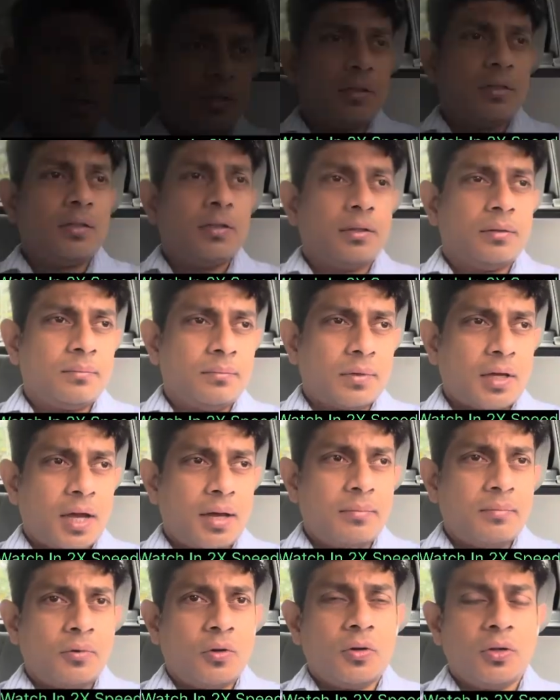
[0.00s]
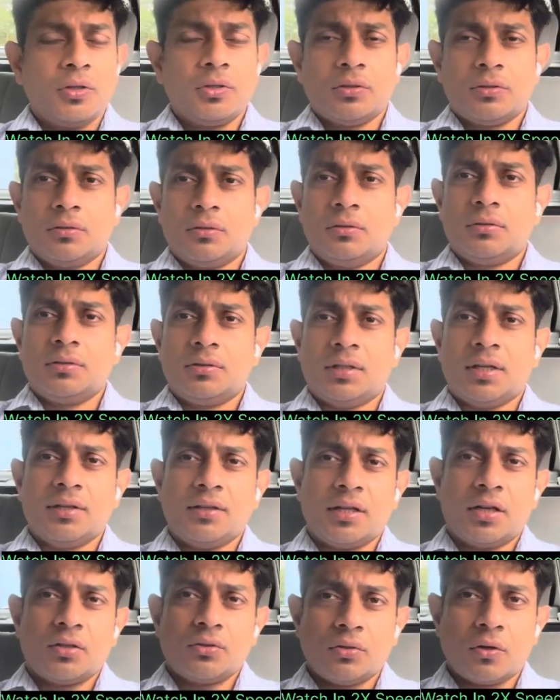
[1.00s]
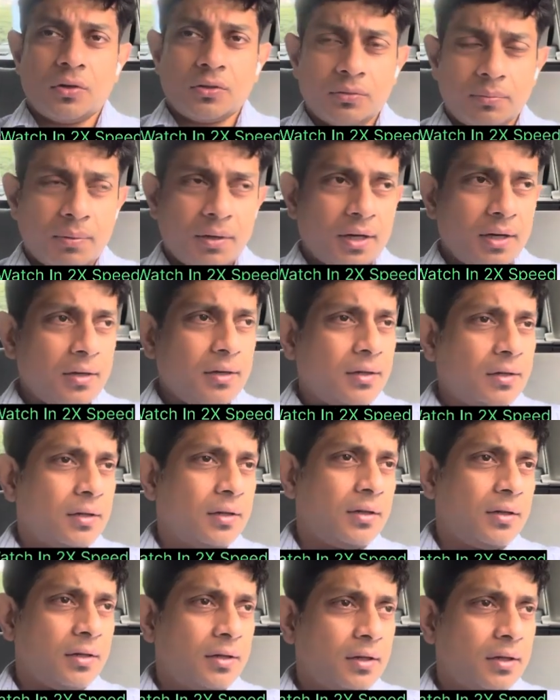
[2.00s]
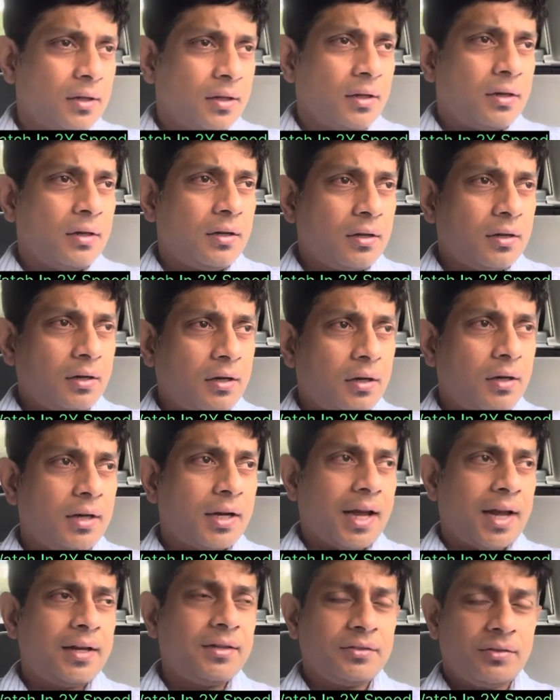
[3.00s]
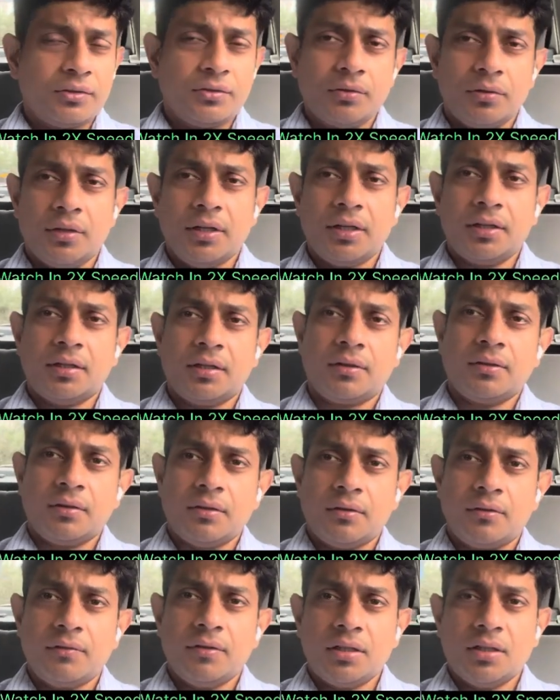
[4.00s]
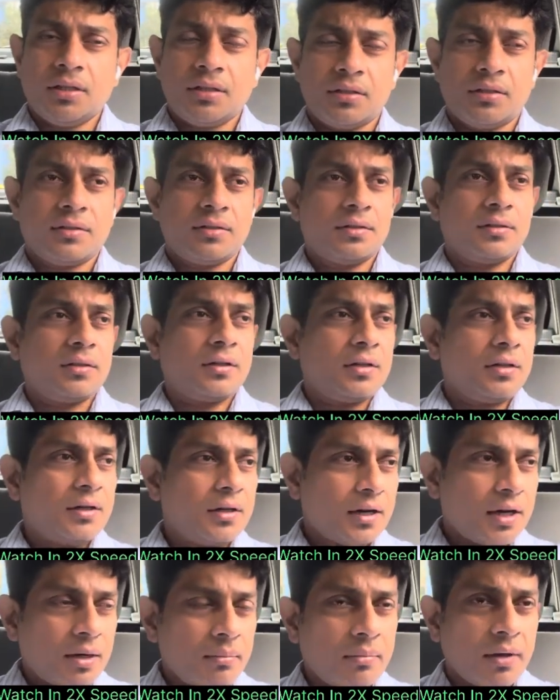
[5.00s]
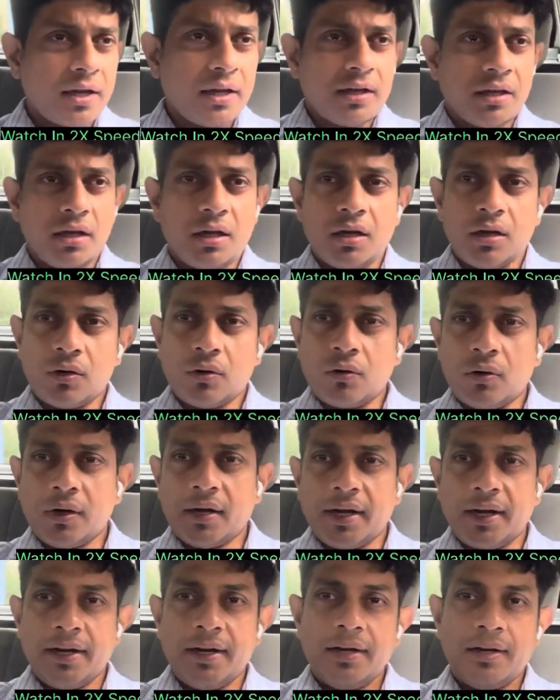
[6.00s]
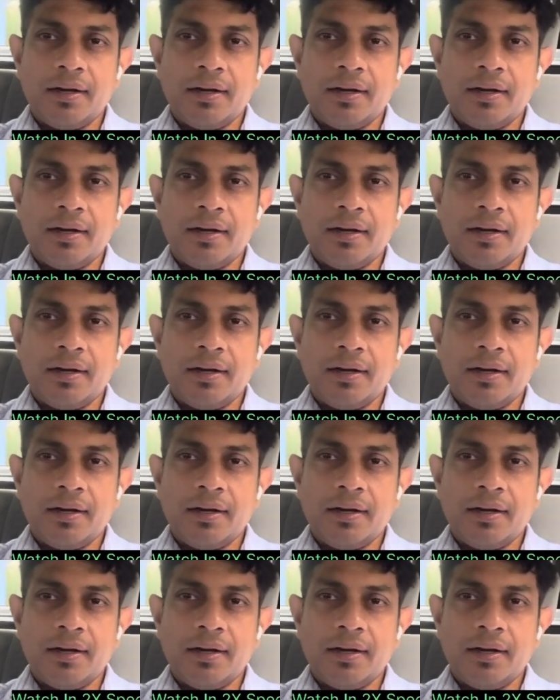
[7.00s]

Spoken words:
I am going to St. Teresa Hospital dialysis unit, which is run by Rotary.